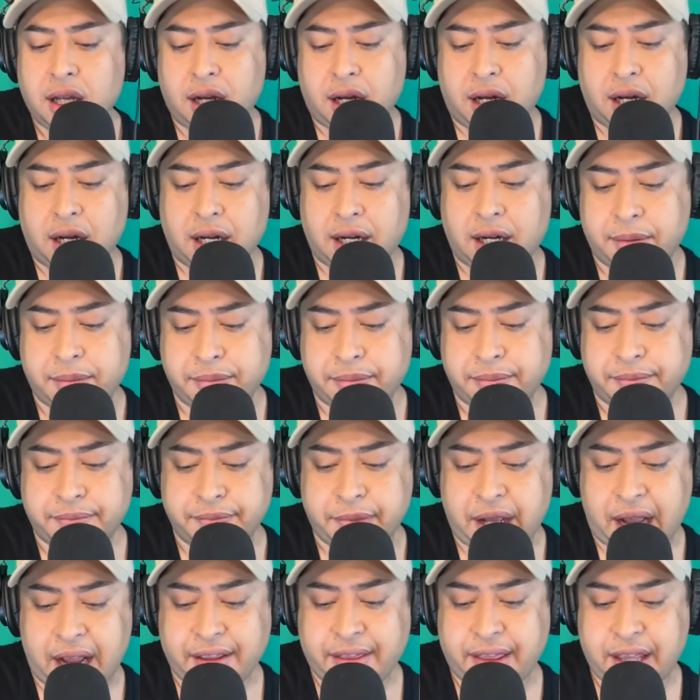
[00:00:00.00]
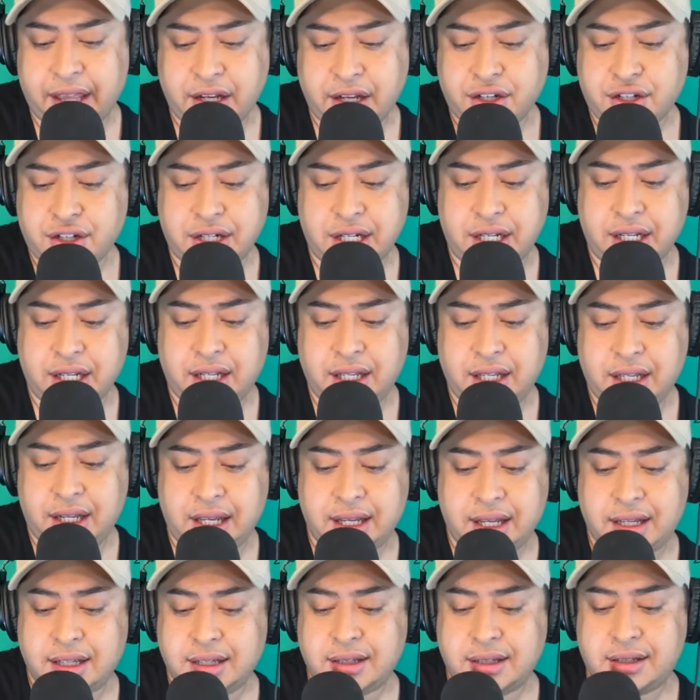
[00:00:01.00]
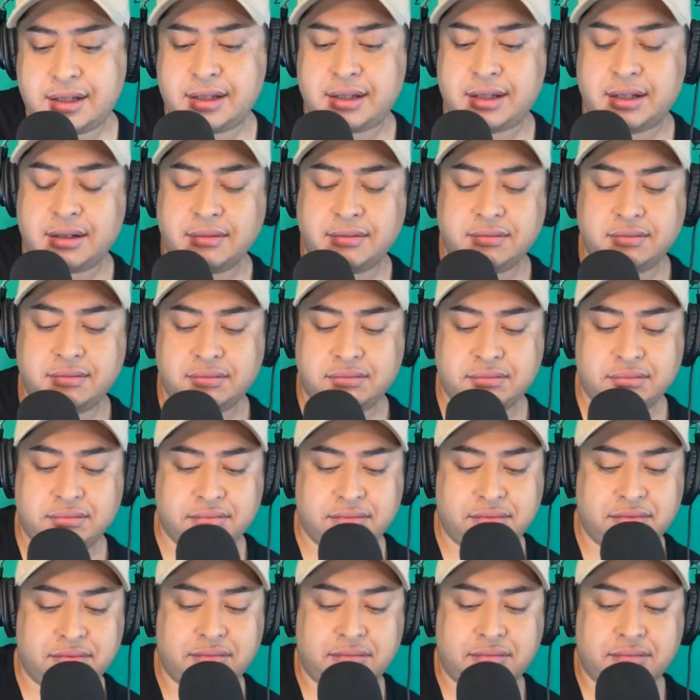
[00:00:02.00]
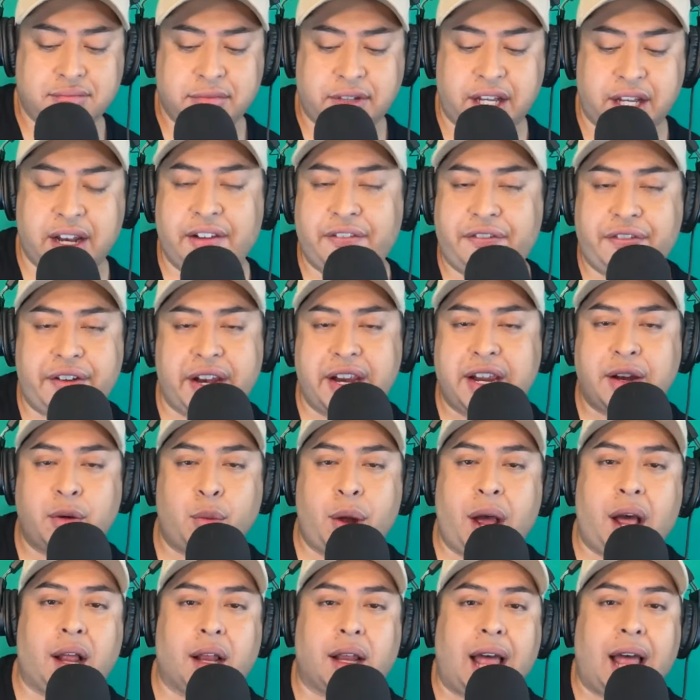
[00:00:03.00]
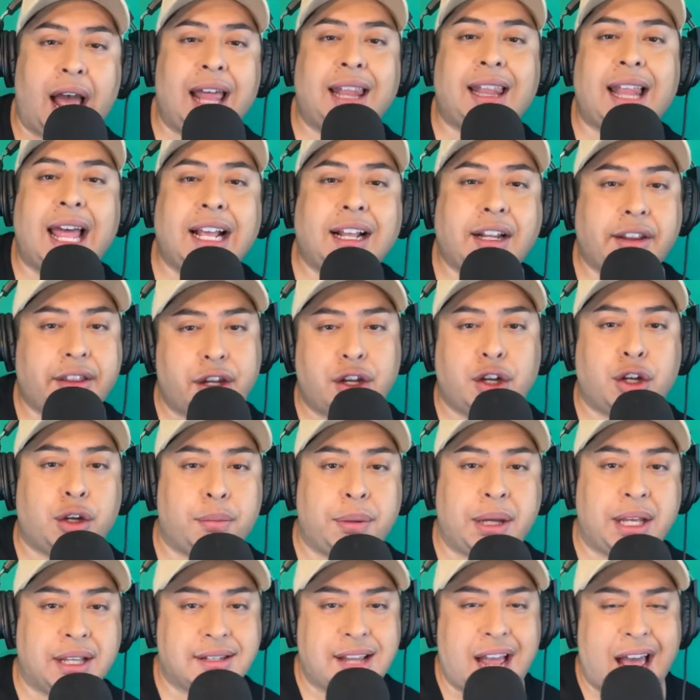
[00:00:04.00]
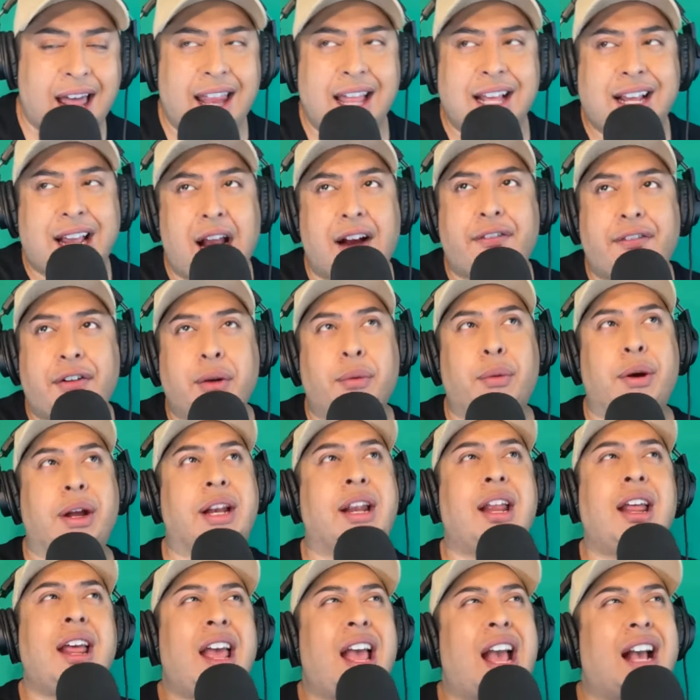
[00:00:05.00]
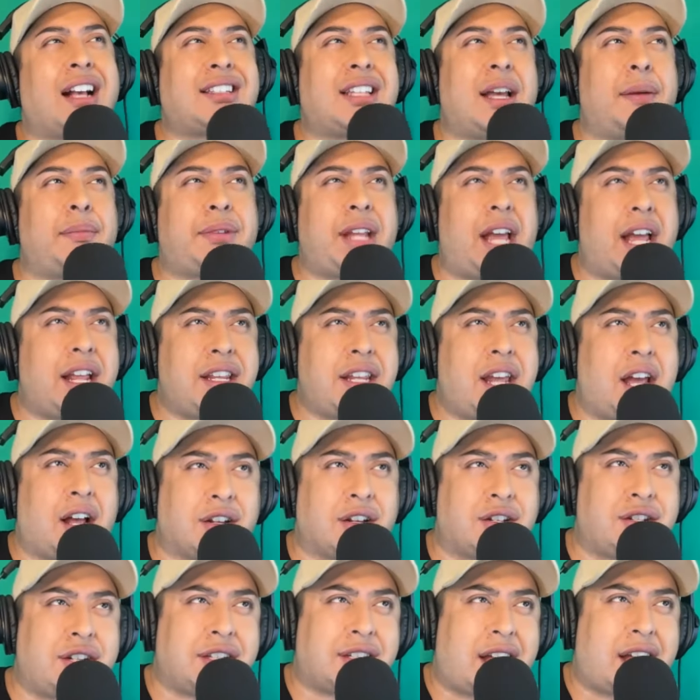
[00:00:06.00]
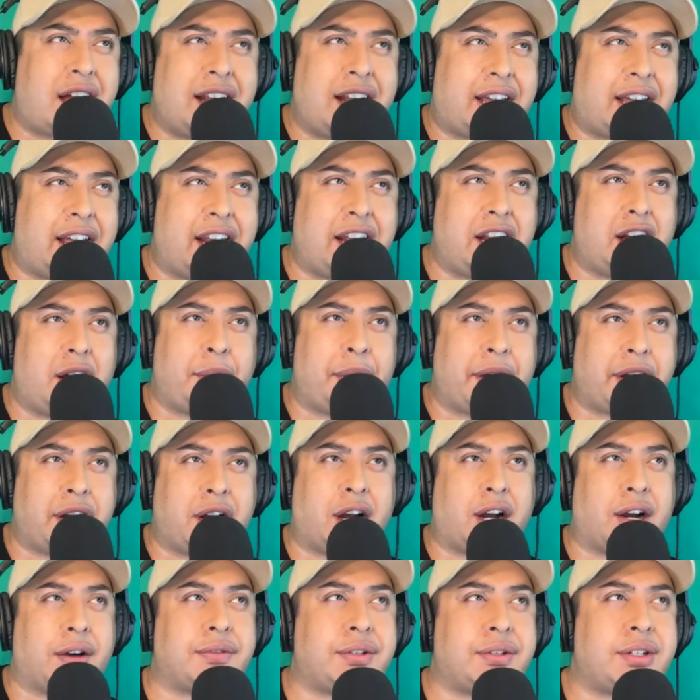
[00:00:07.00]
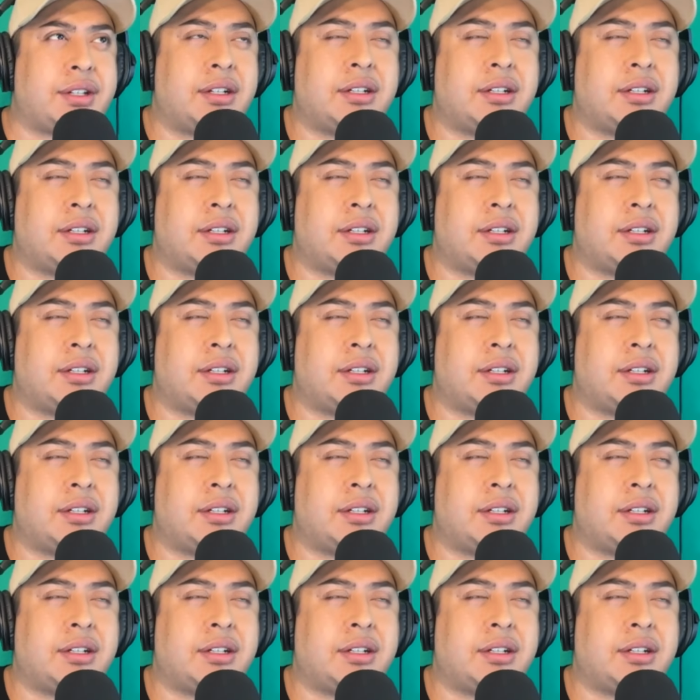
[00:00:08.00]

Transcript: Um, I think she is kind of fit in well. I like the newbies. I like everyone except Danielle. She's kind of getting on my nerves.